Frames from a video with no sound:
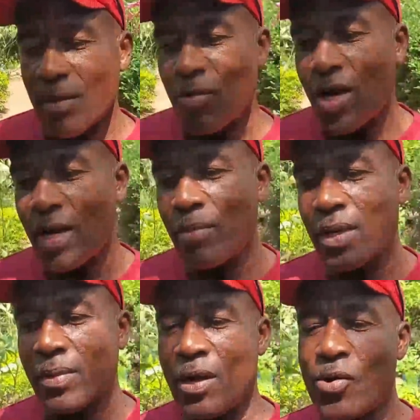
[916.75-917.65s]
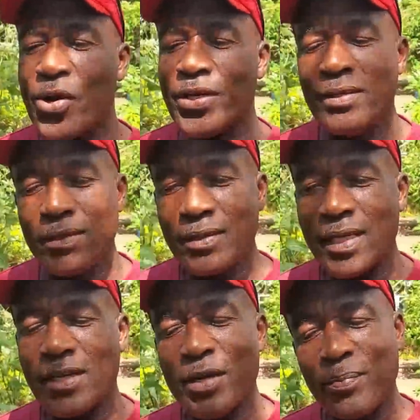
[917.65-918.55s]
well, I heard
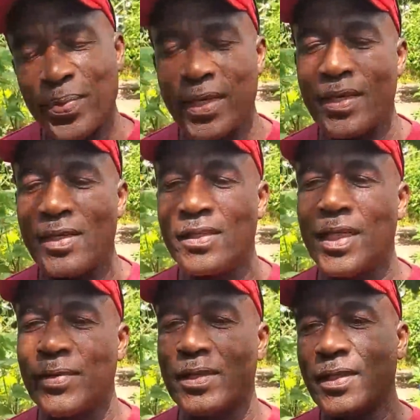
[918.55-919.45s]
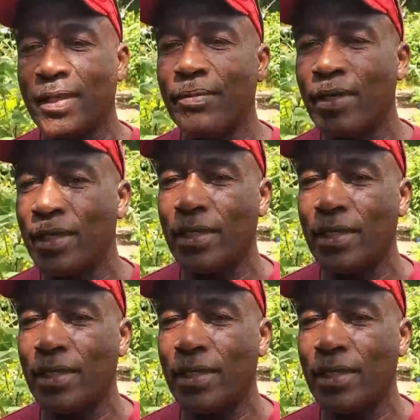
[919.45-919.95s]
that you're in pain and so on. I said, yeah, man.